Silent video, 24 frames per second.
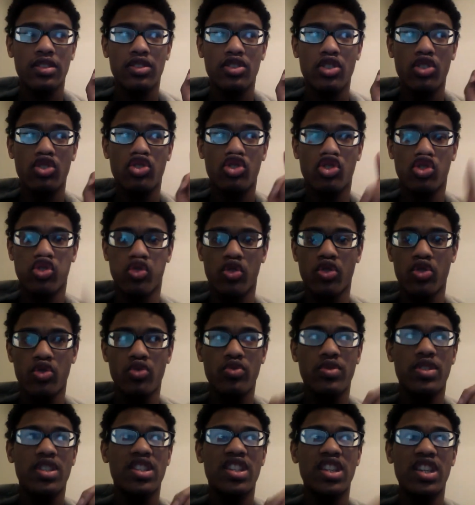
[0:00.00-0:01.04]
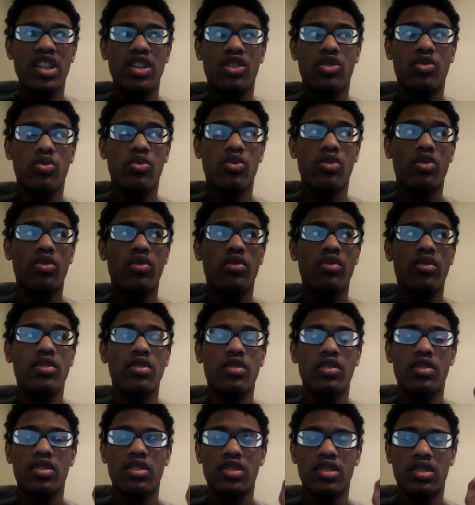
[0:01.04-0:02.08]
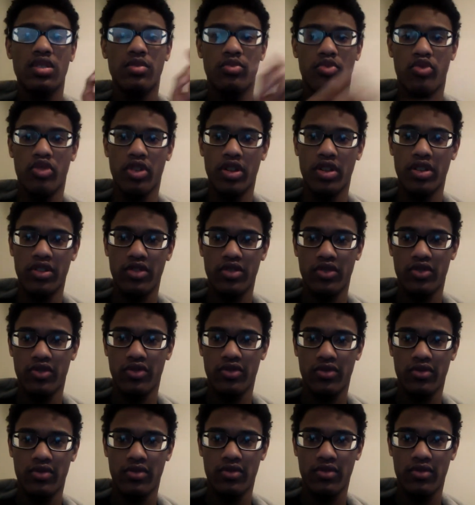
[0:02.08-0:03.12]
The true sequel to Predator.